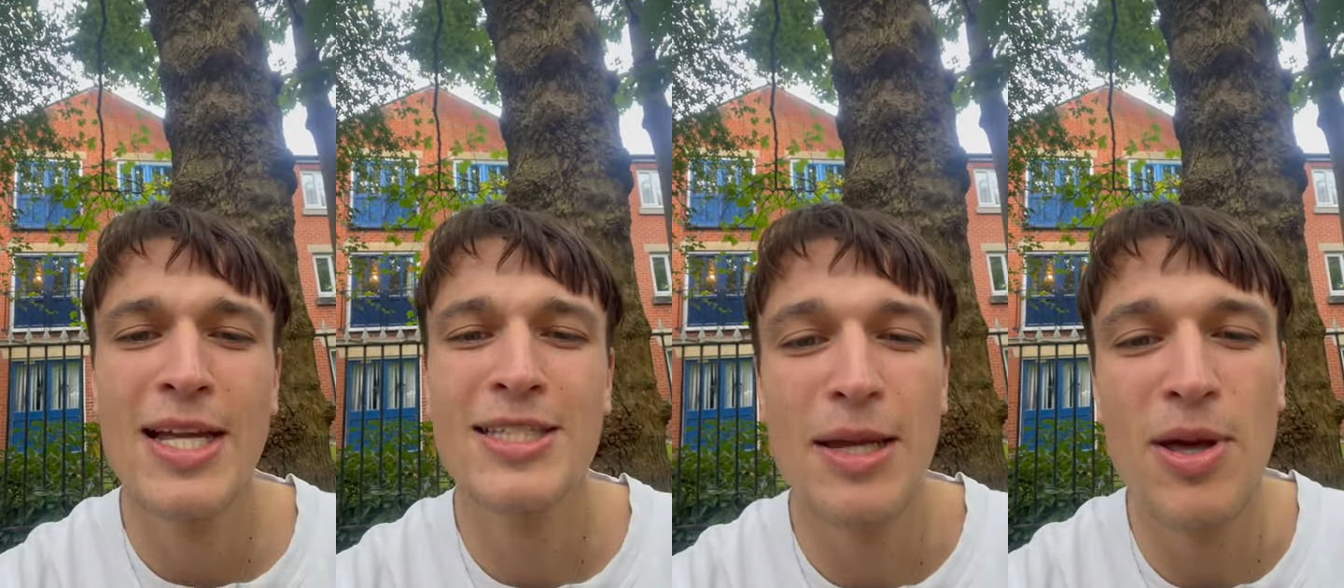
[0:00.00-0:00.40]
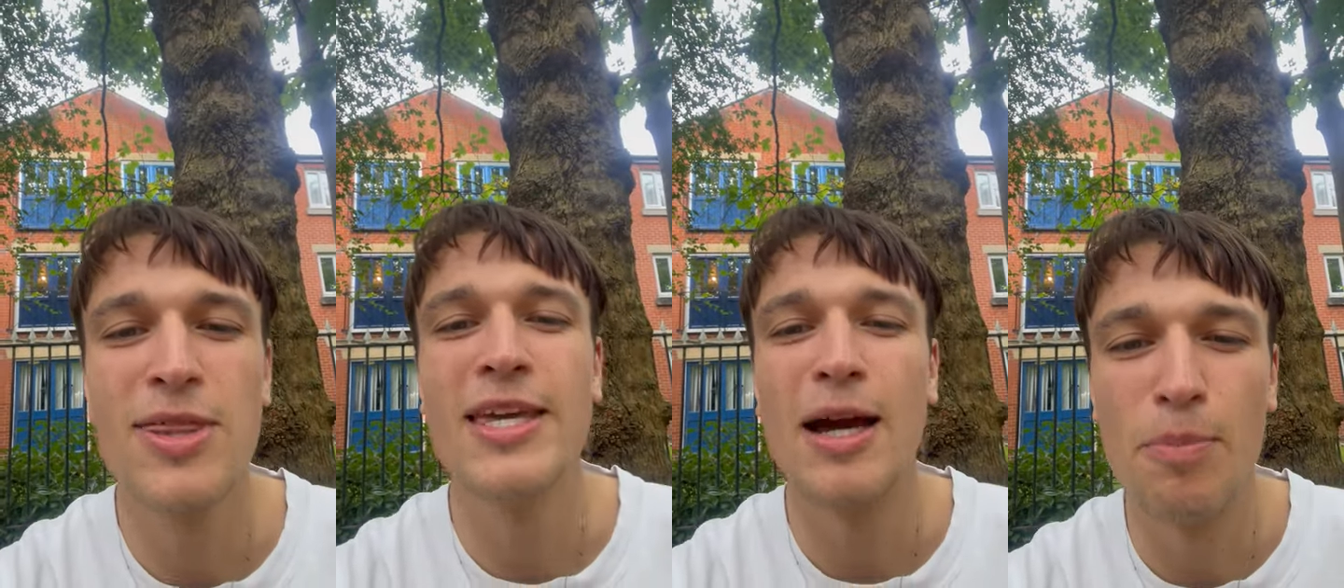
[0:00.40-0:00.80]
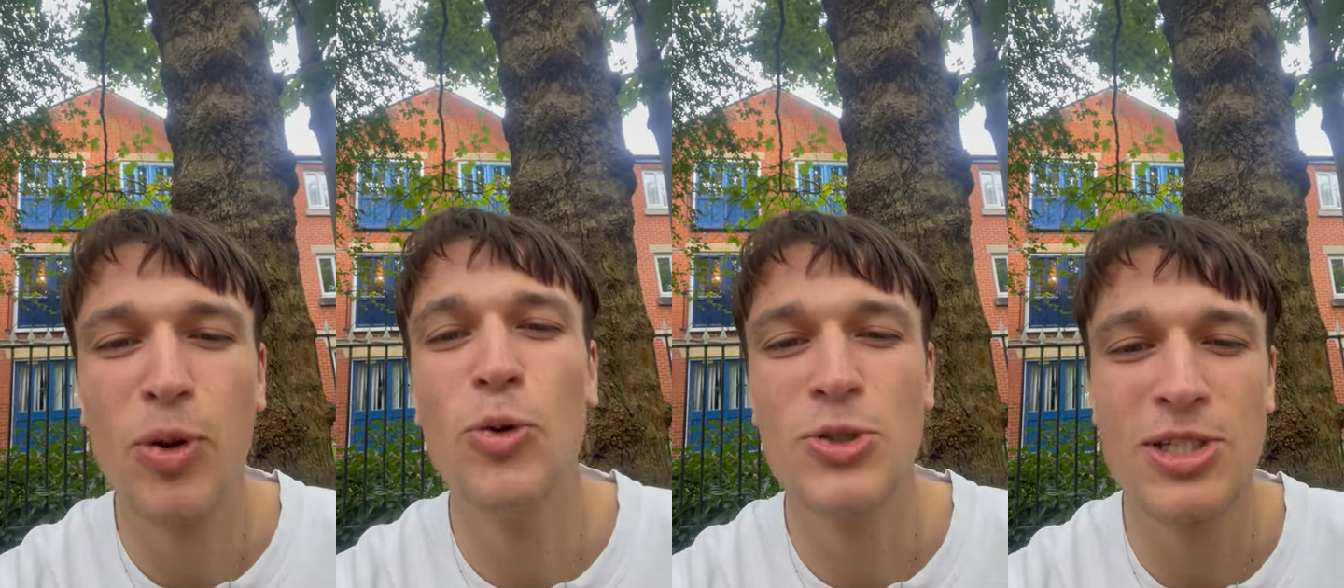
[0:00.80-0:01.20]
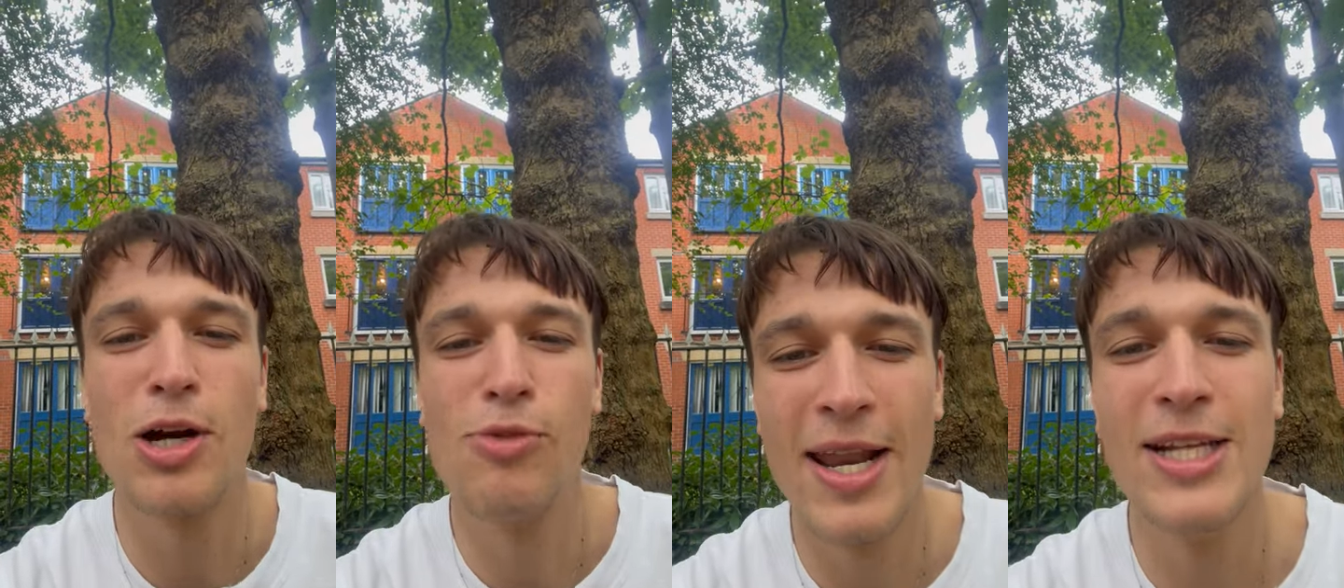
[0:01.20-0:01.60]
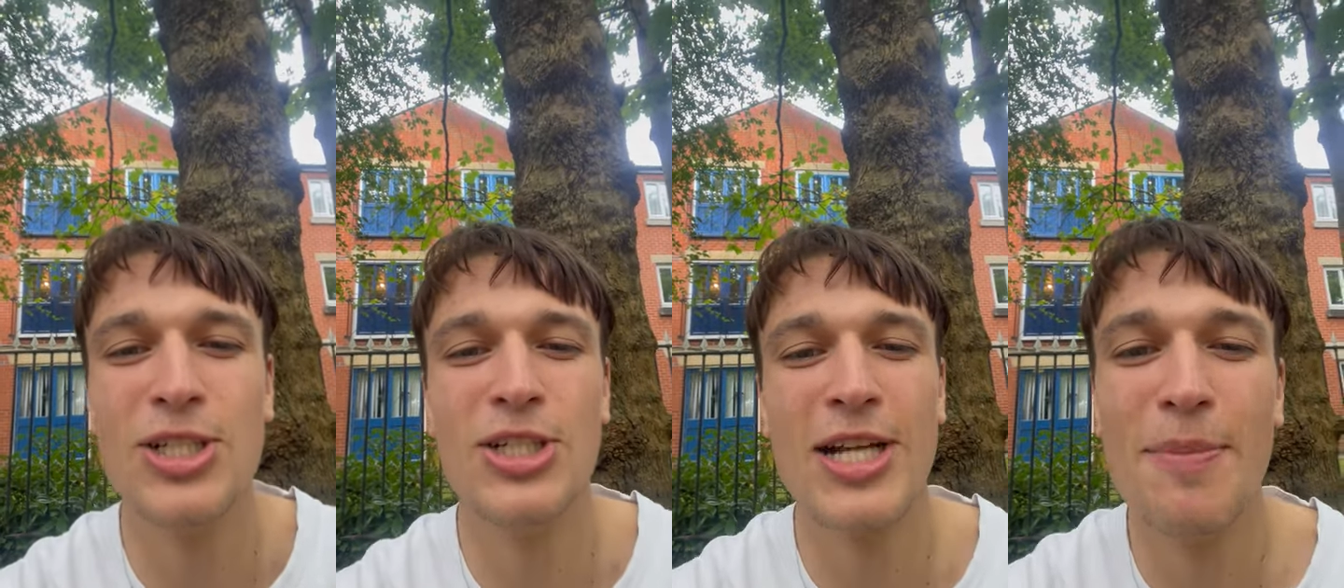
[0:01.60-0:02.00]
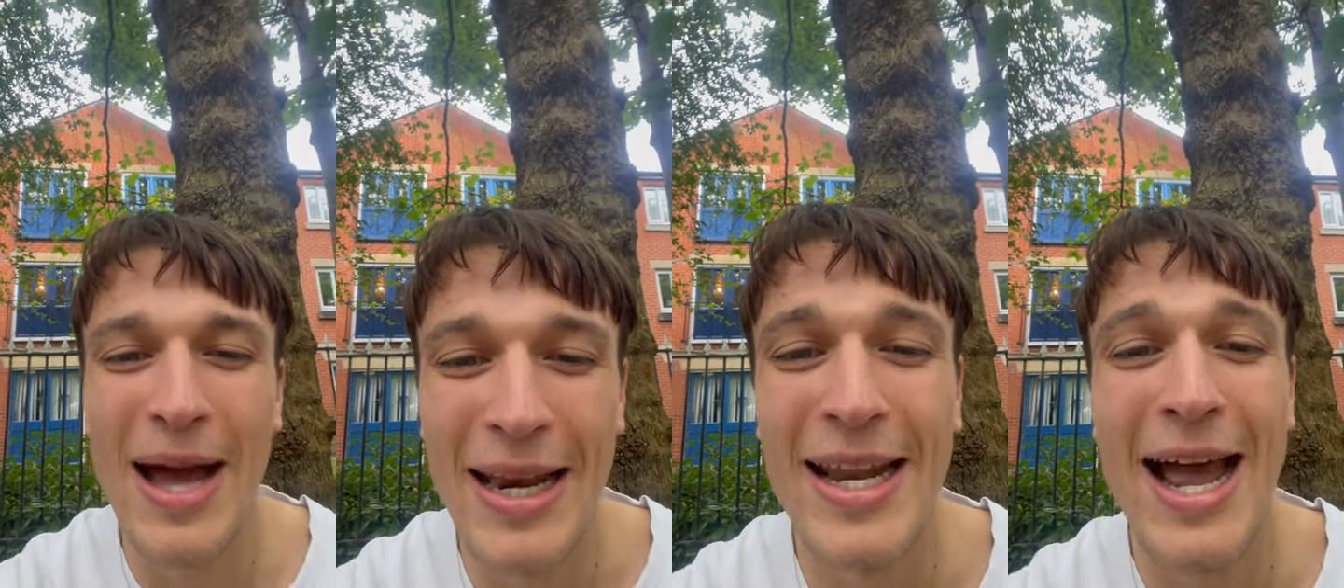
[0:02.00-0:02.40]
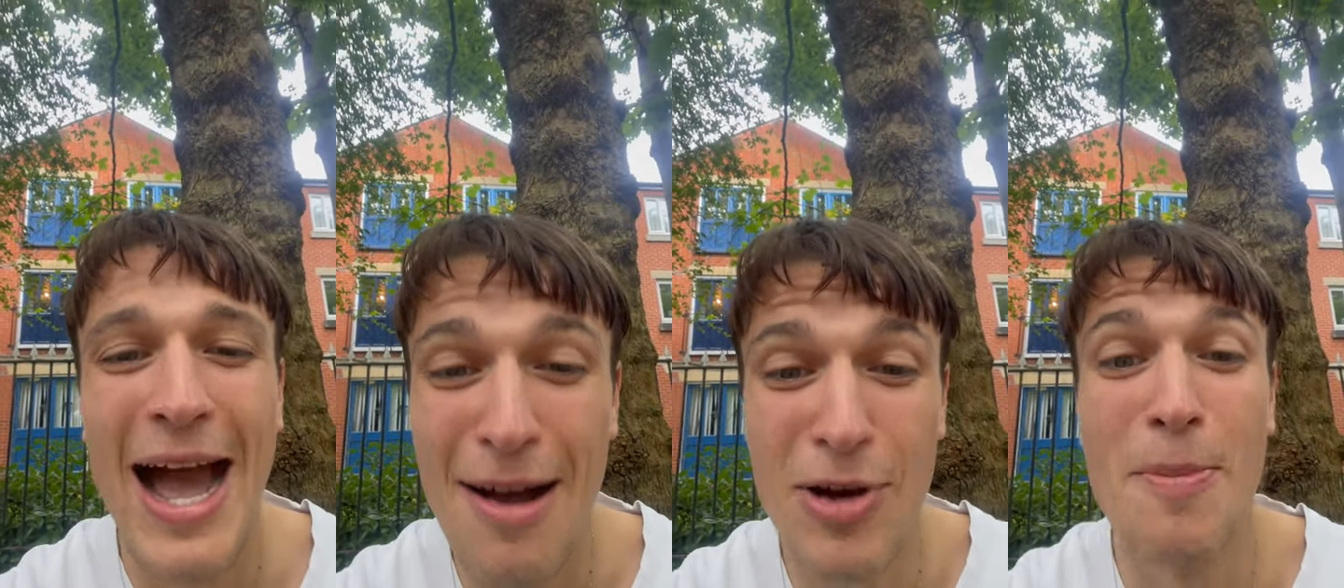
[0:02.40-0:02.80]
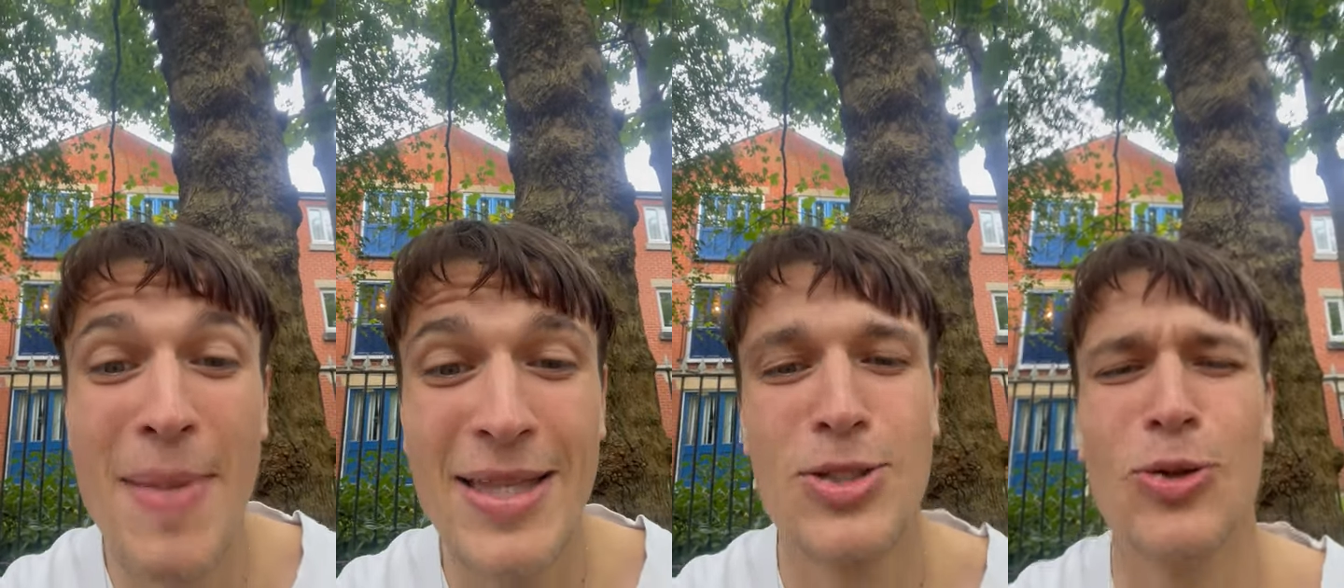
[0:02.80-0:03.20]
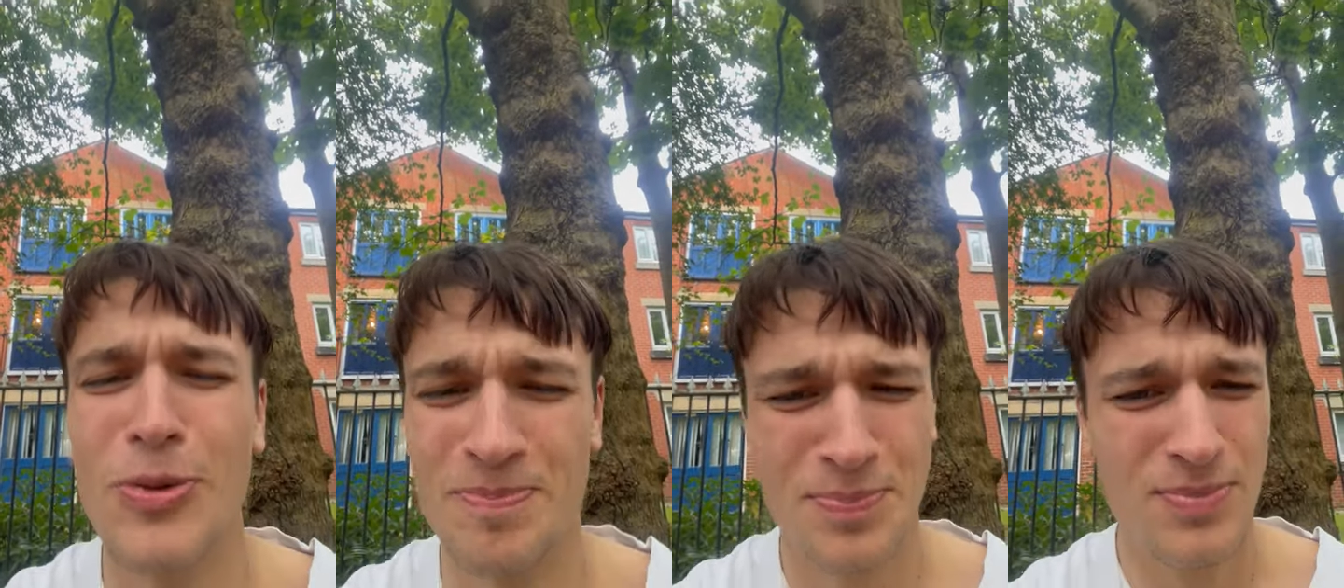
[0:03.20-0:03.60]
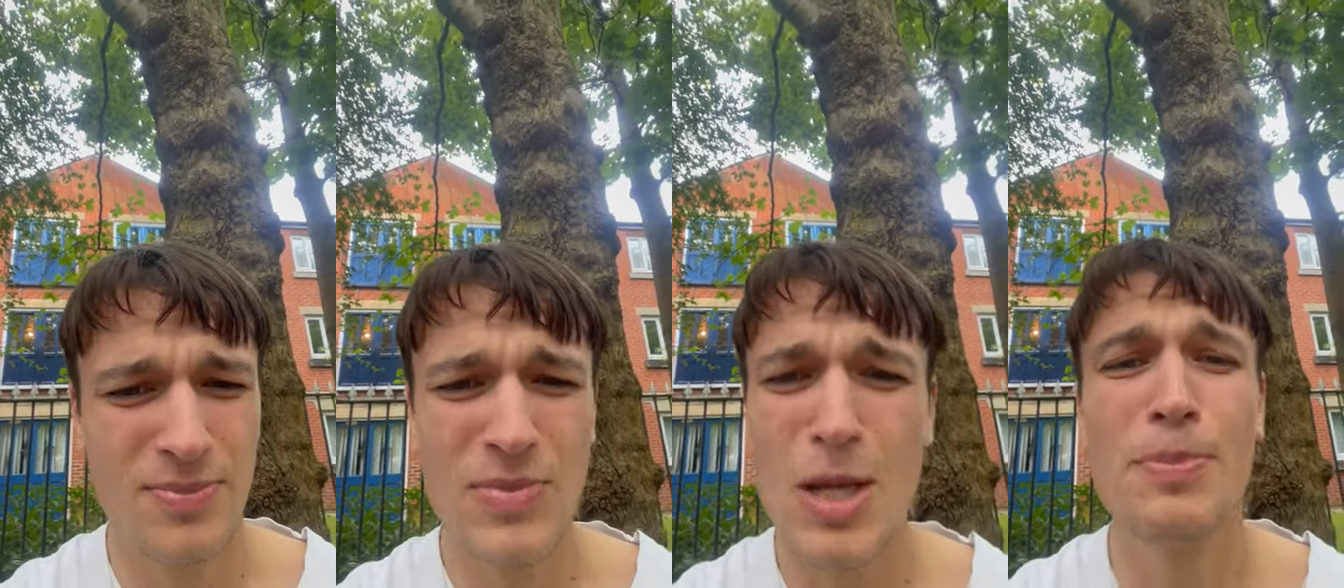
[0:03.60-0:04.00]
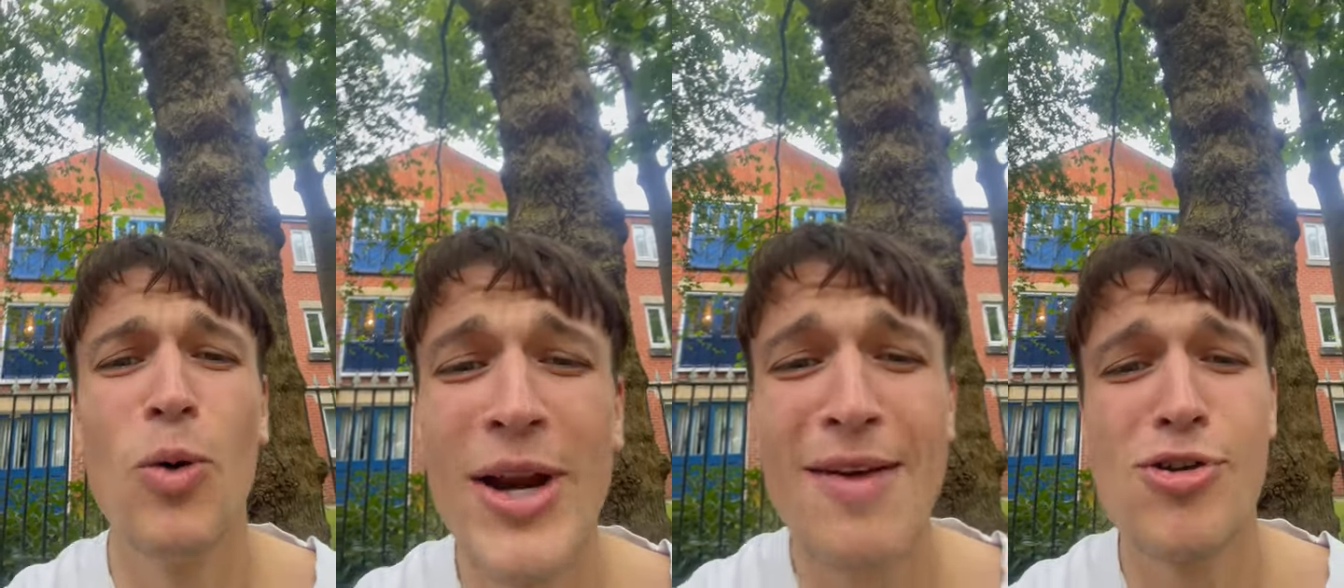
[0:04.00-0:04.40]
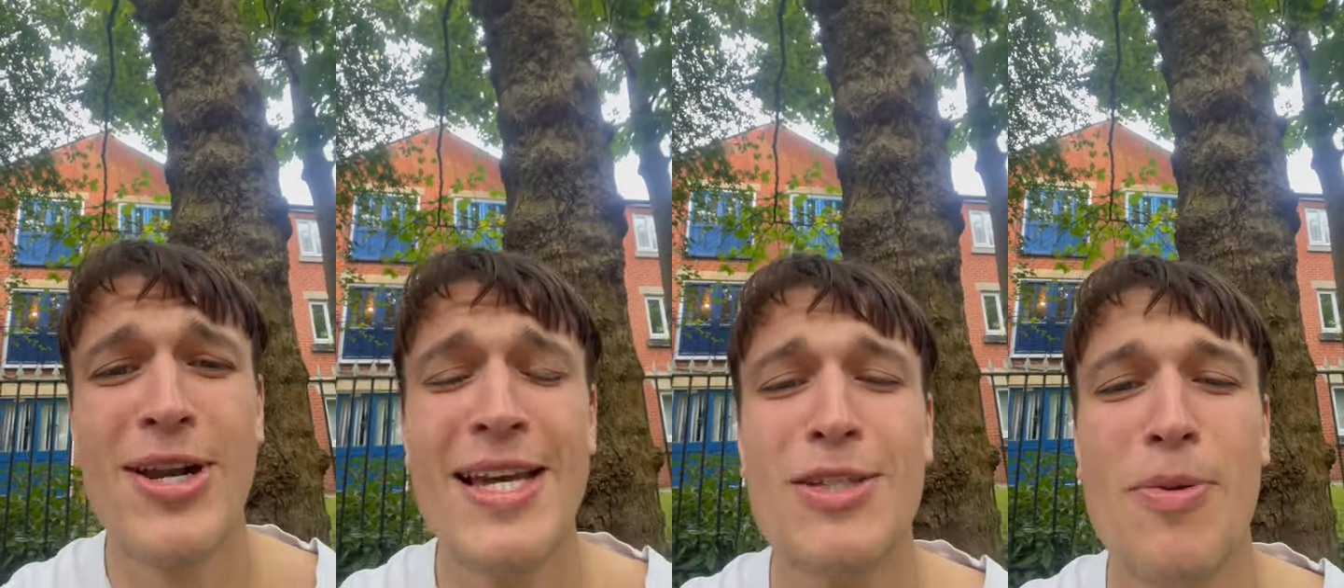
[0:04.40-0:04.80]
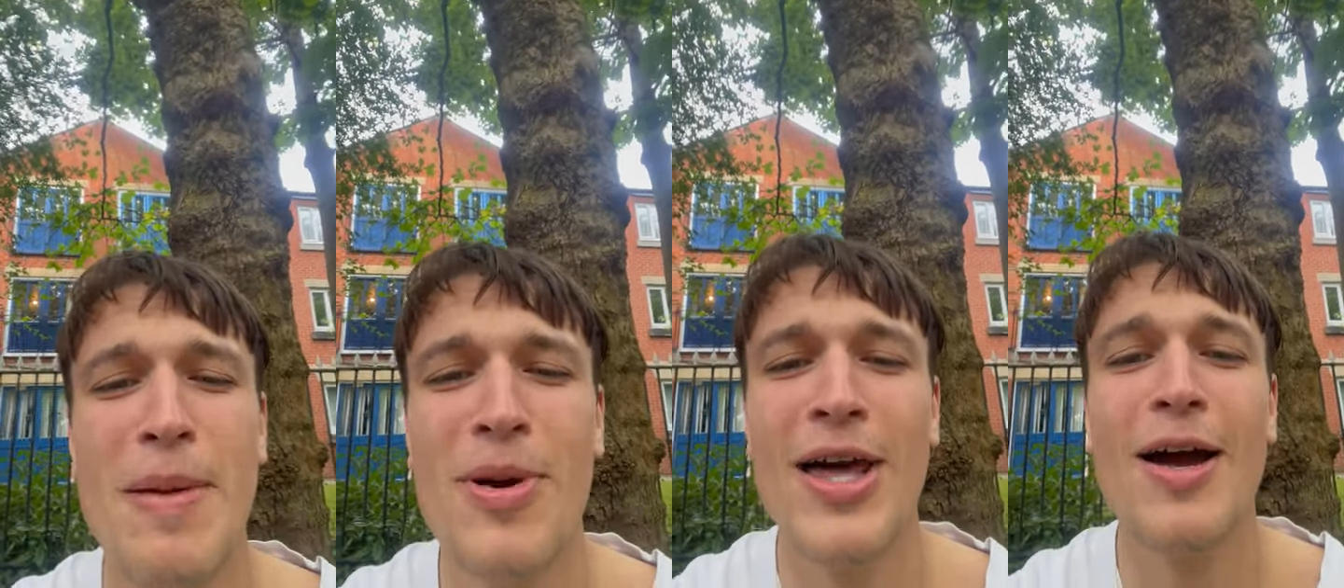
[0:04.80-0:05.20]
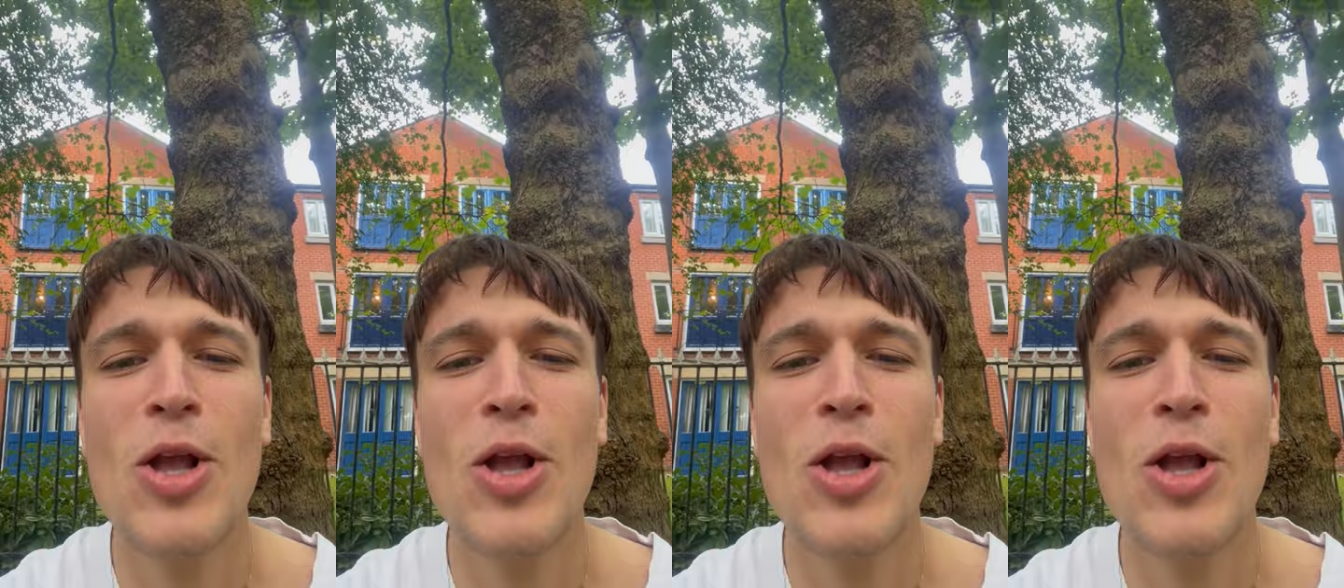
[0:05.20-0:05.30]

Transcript: Timothy and Paul style relationship and have a mentor. But whatever it is, remember that